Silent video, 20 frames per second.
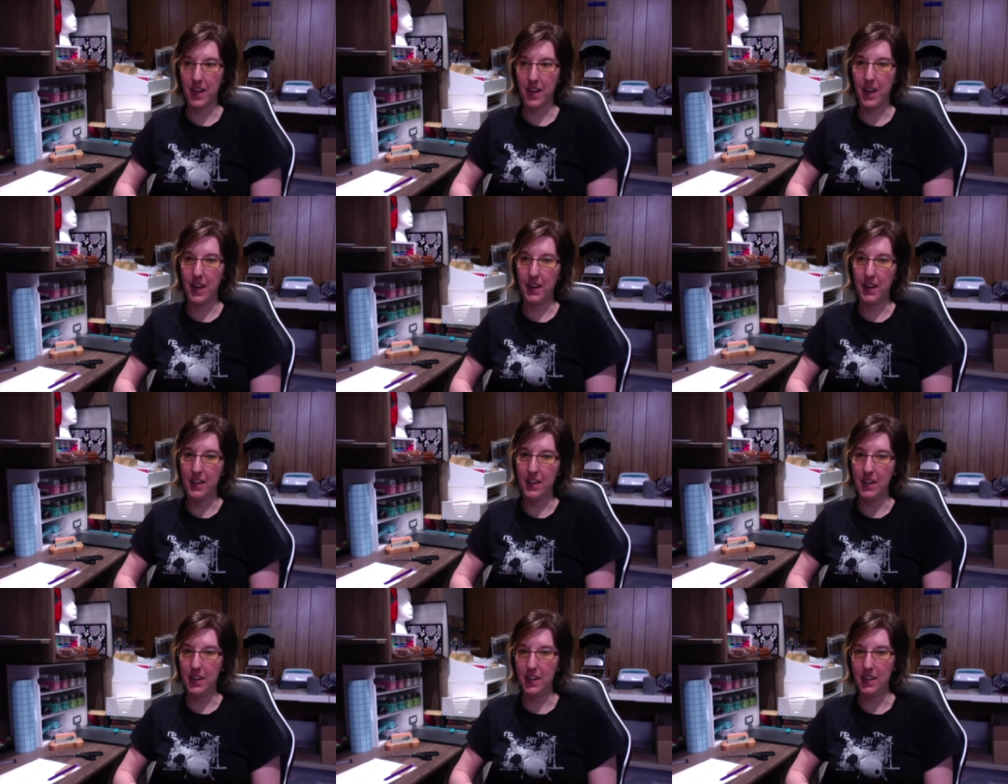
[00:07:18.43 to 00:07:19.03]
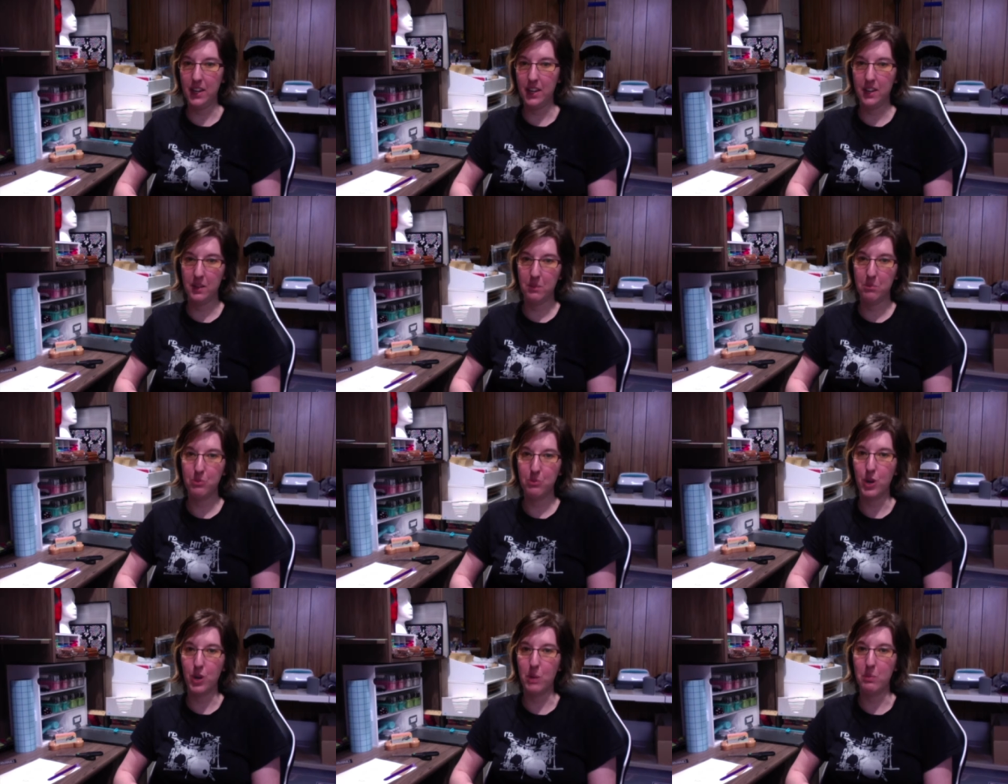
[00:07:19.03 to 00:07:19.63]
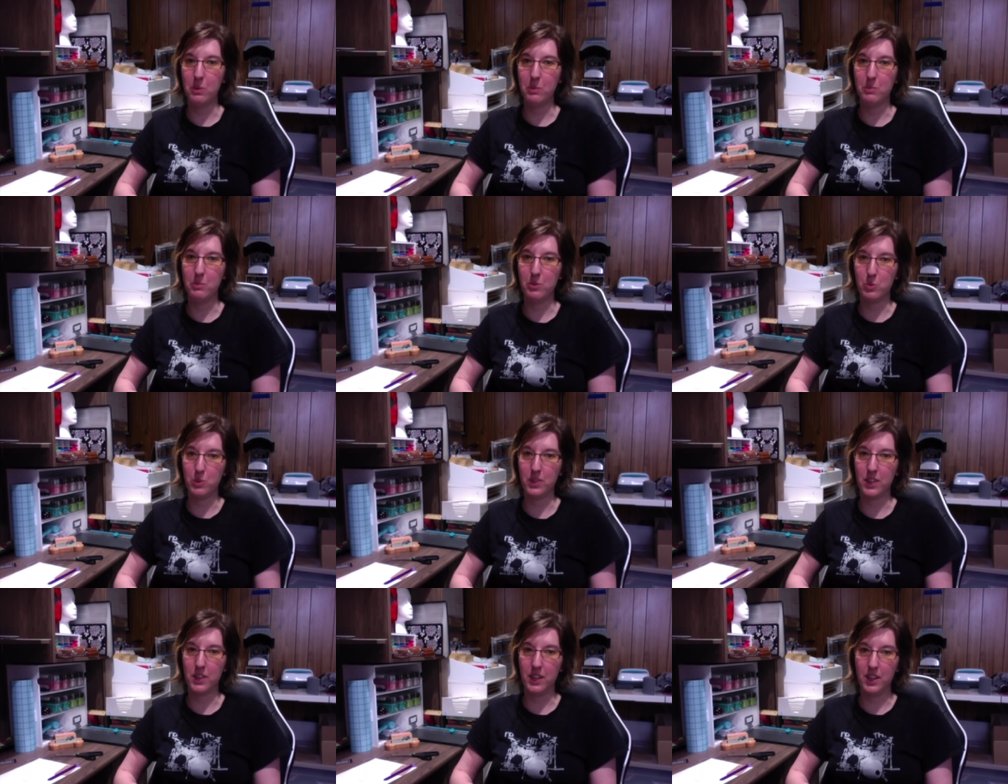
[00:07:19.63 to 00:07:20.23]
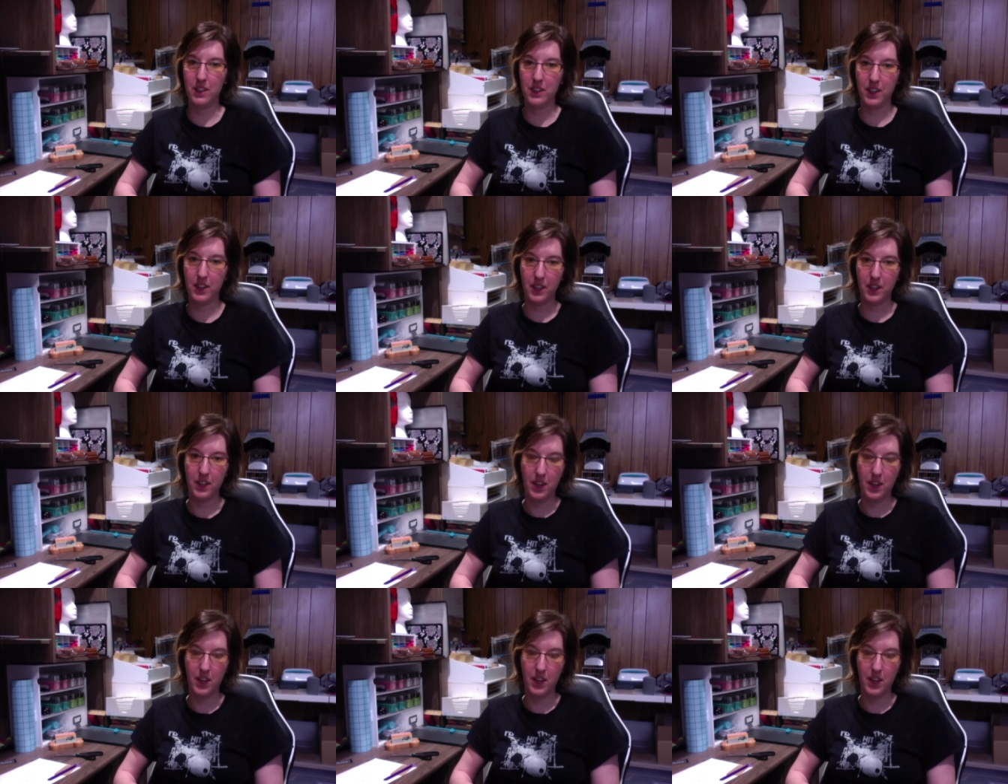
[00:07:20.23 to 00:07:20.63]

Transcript: any problems with anything,